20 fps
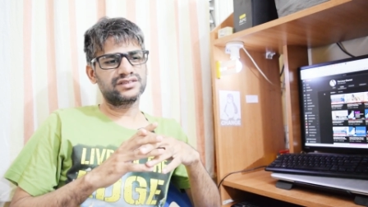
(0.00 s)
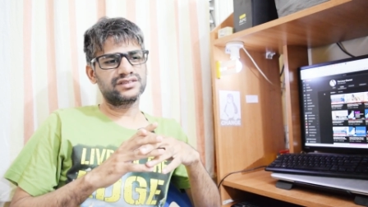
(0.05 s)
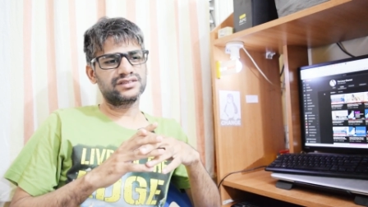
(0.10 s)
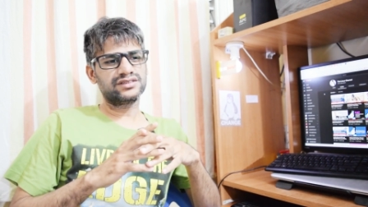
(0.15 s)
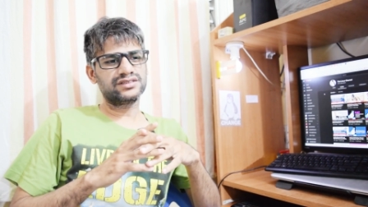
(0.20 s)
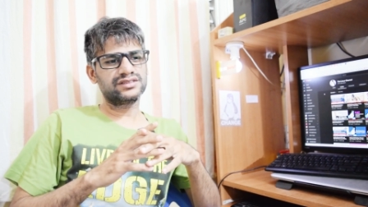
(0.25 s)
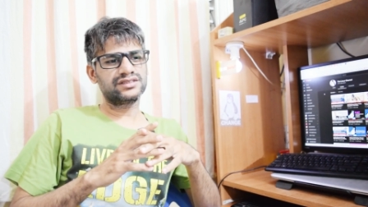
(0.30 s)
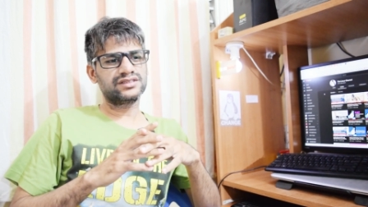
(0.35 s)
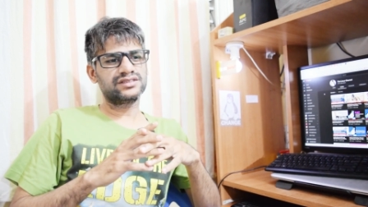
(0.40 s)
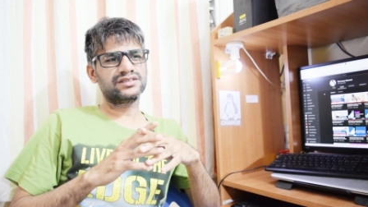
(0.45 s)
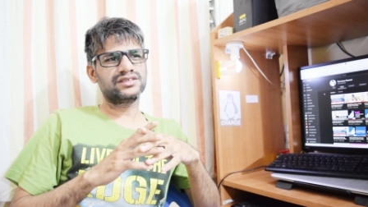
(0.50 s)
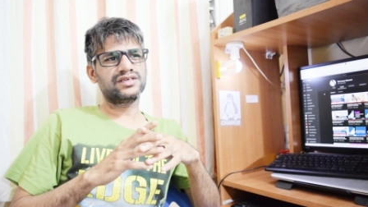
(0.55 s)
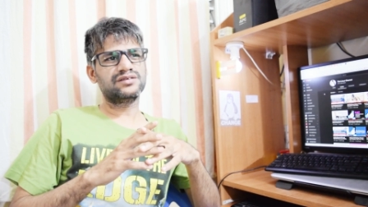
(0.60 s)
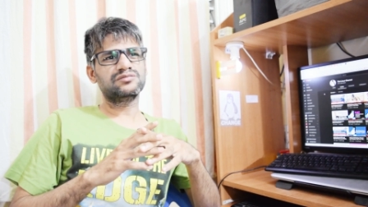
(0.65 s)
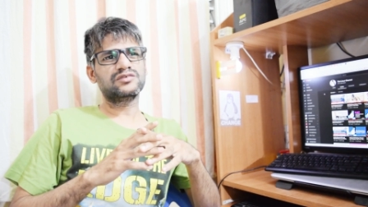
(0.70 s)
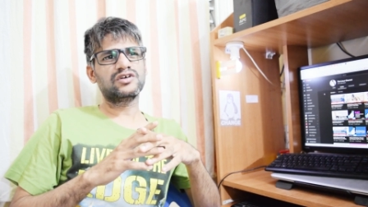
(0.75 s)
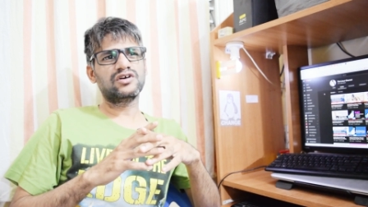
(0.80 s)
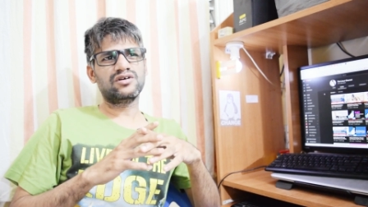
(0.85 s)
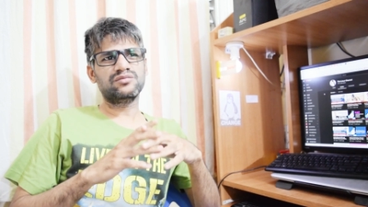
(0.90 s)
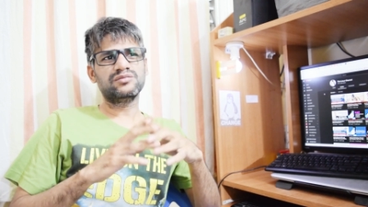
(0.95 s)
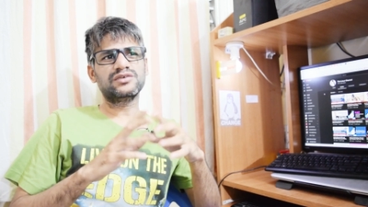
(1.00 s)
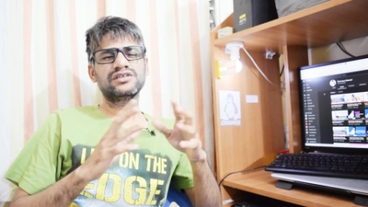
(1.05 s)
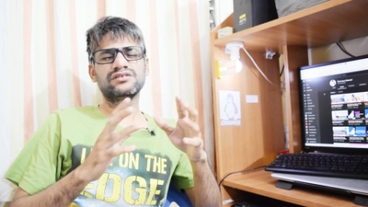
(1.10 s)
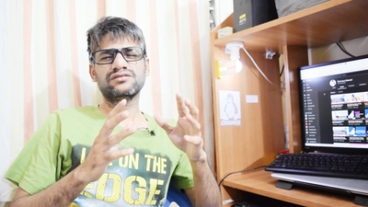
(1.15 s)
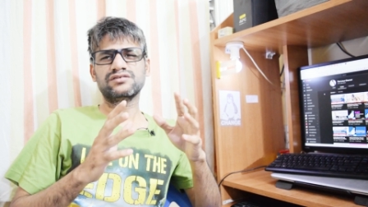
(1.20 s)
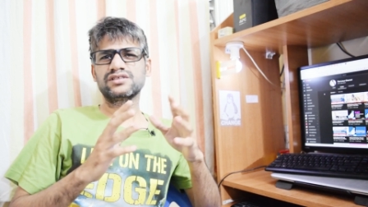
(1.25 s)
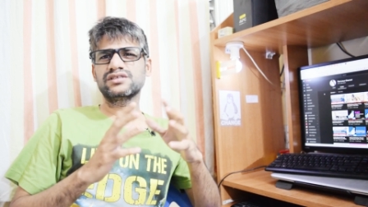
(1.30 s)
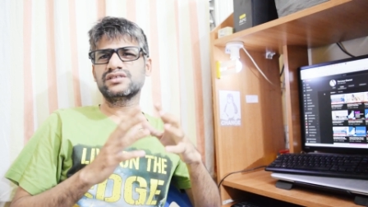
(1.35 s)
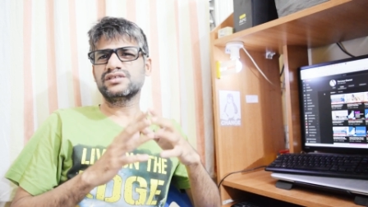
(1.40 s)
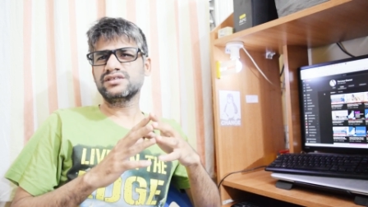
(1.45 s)
So this is some common
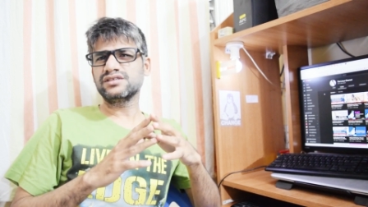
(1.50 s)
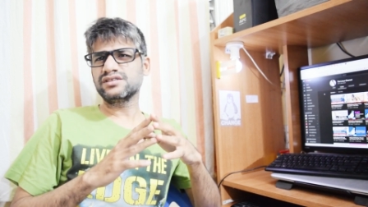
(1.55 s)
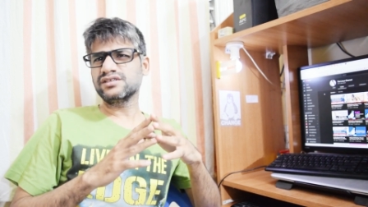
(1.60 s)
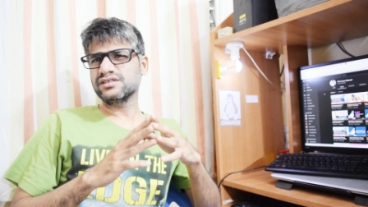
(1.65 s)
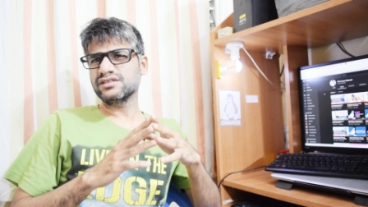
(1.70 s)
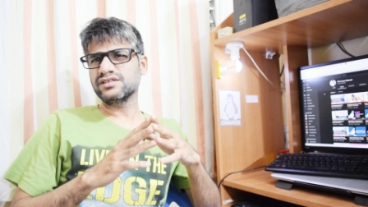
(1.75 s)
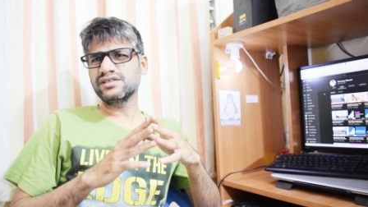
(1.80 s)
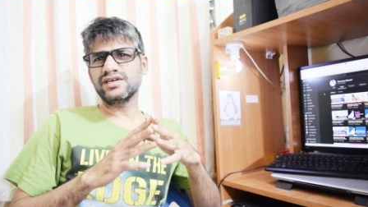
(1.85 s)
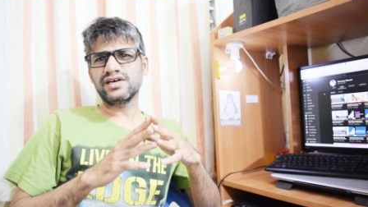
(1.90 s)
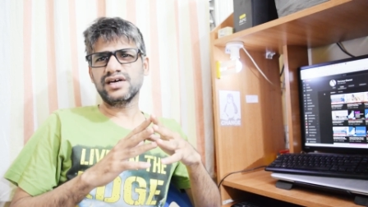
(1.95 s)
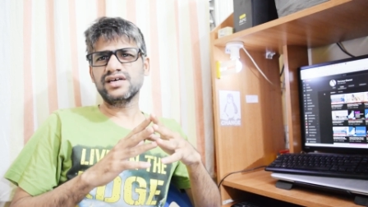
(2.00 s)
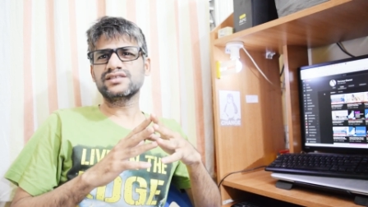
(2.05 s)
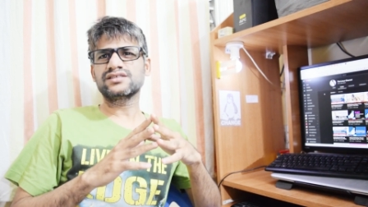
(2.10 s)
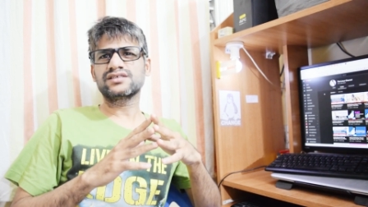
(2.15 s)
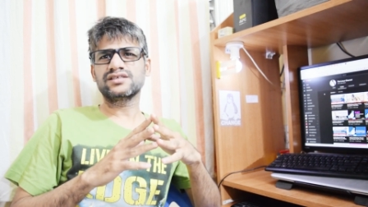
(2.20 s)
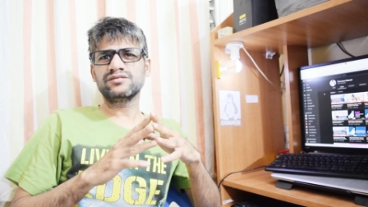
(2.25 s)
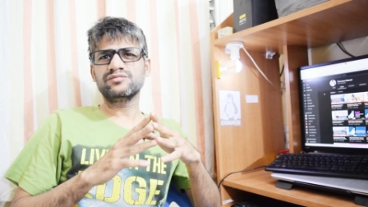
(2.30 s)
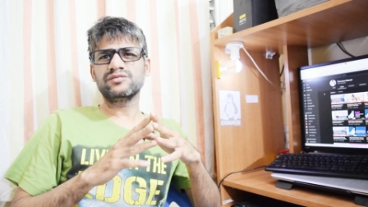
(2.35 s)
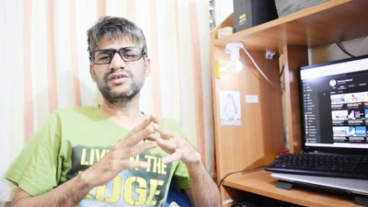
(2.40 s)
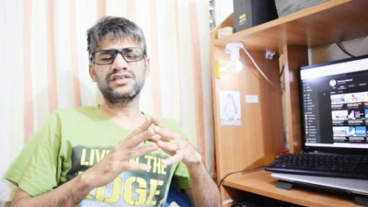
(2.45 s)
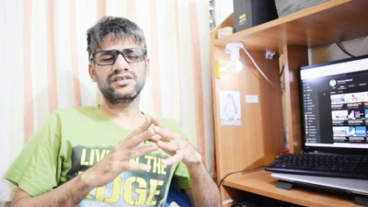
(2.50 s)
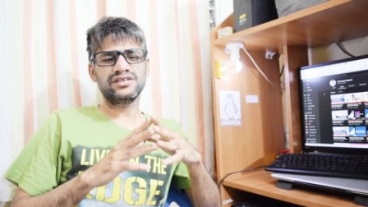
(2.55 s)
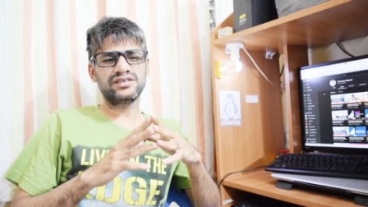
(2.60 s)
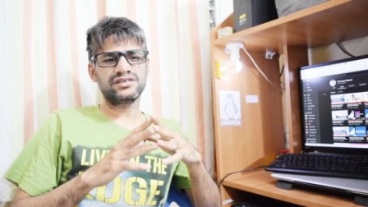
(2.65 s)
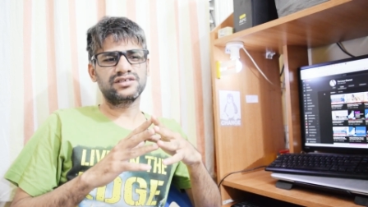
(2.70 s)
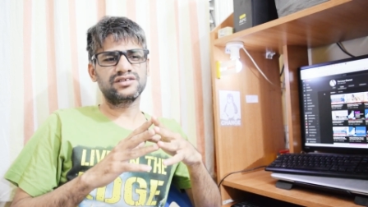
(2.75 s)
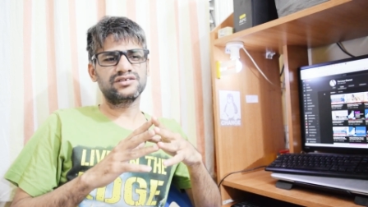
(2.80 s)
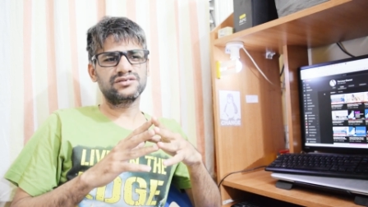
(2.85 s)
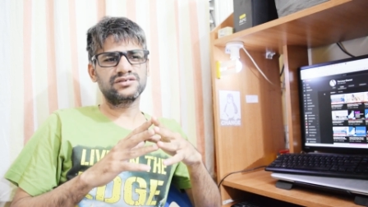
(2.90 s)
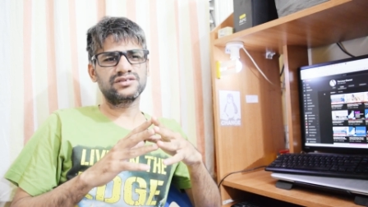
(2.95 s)
question they ask in many
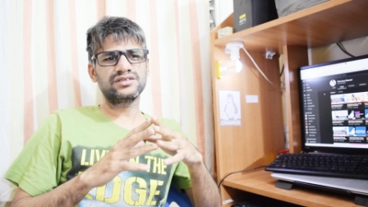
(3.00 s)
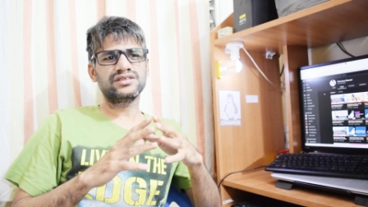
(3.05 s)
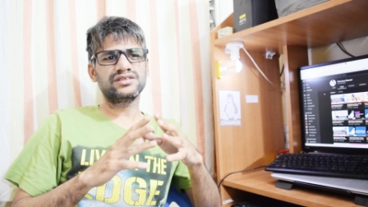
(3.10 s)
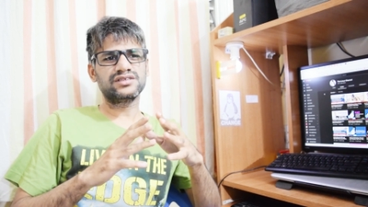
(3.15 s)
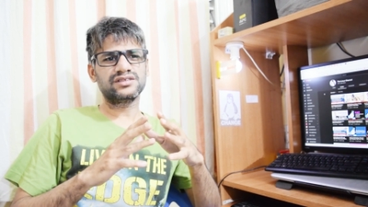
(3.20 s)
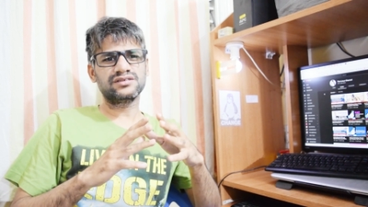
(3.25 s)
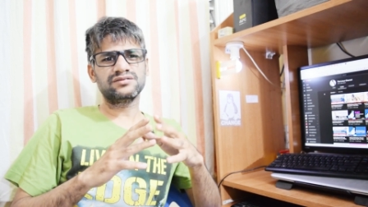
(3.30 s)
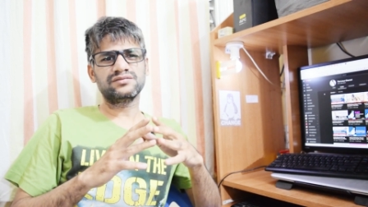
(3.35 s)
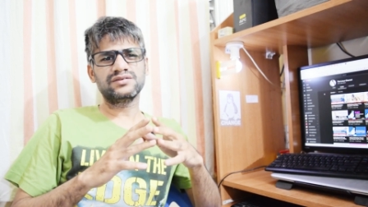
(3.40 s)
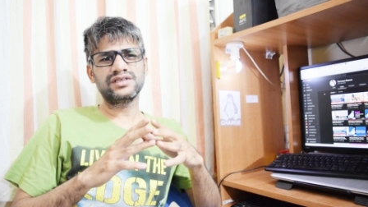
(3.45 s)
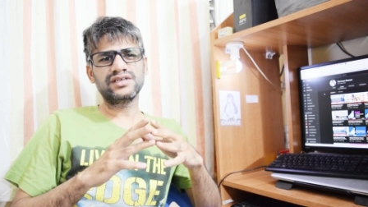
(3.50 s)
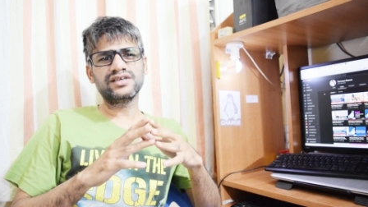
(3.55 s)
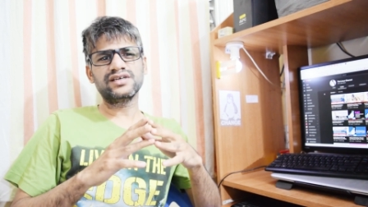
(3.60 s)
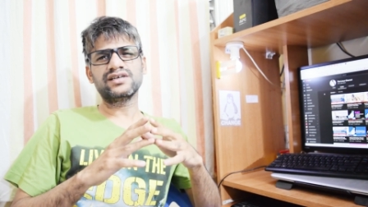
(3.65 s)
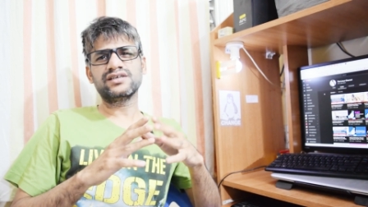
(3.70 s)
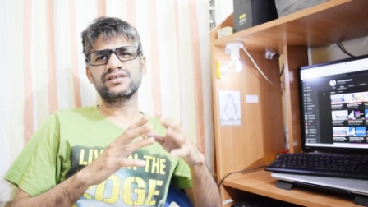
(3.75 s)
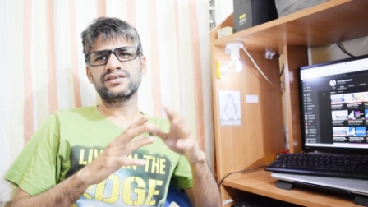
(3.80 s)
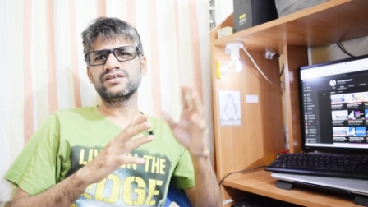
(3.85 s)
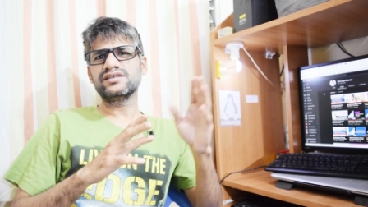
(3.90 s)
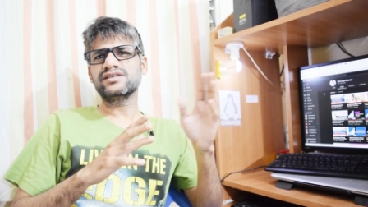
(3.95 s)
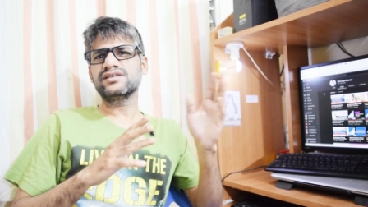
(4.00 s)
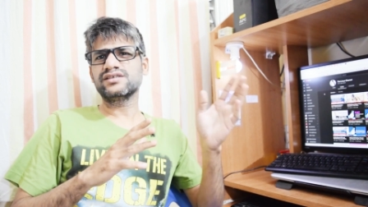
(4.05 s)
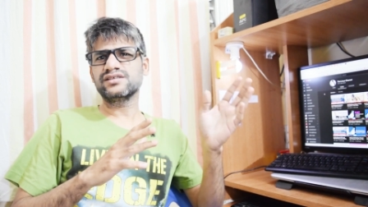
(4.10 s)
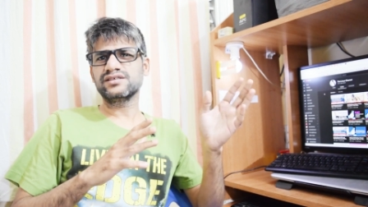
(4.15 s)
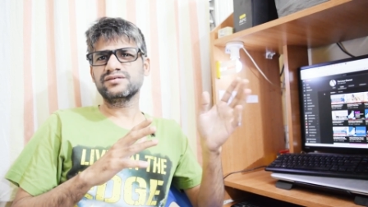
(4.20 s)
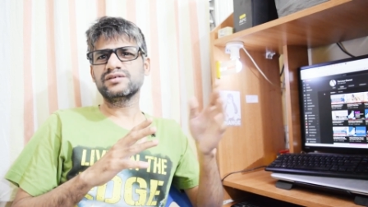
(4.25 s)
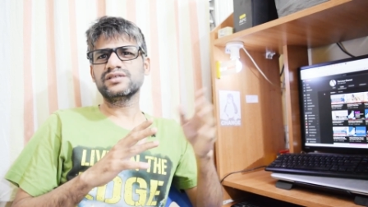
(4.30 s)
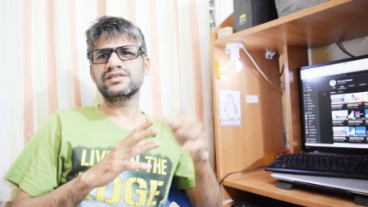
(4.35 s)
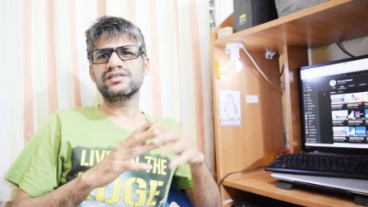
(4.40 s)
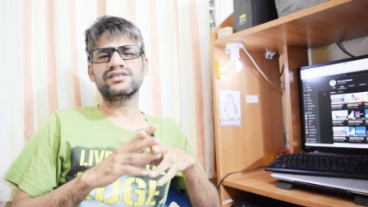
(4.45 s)
interviews, and uh, when I attended
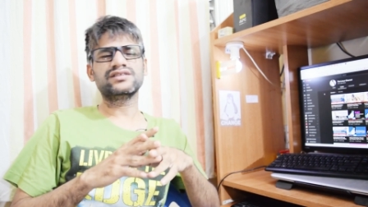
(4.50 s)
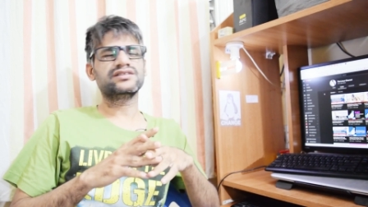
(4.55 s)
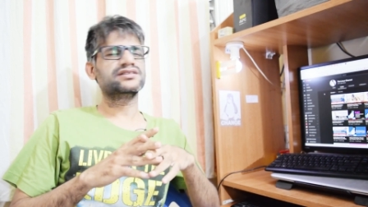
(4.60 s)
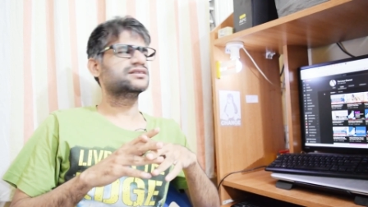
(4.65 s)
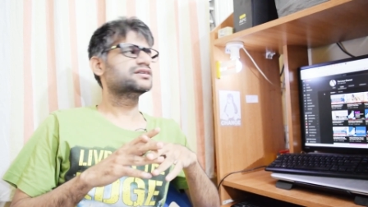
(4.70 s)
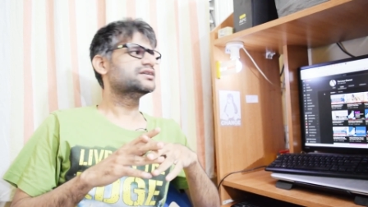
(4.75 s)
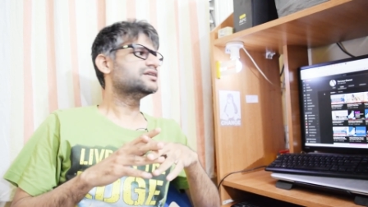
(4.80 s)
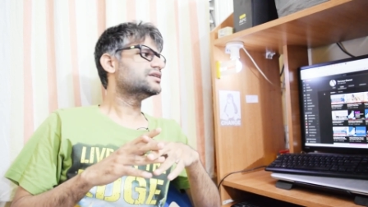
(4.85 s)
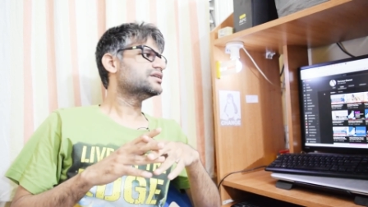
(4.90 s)
even that